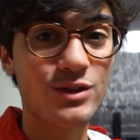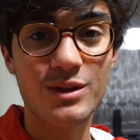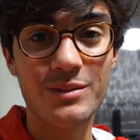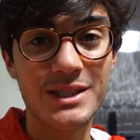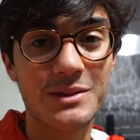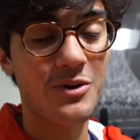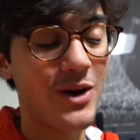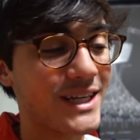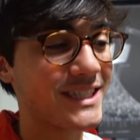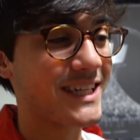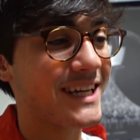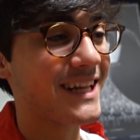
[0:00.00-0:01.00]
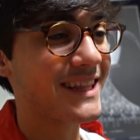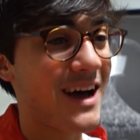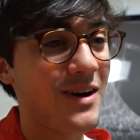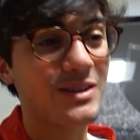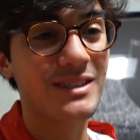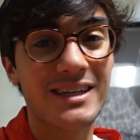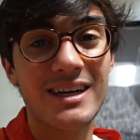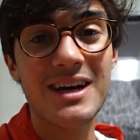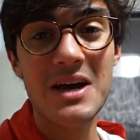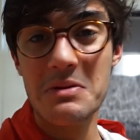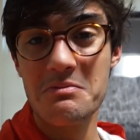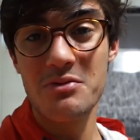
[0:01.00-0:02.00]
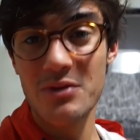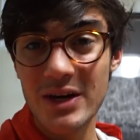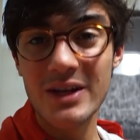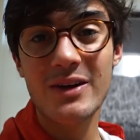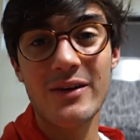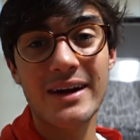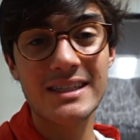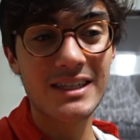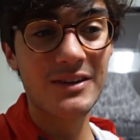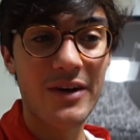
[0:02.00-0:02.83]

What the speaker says: for some inspiration, and that was a pretty crazy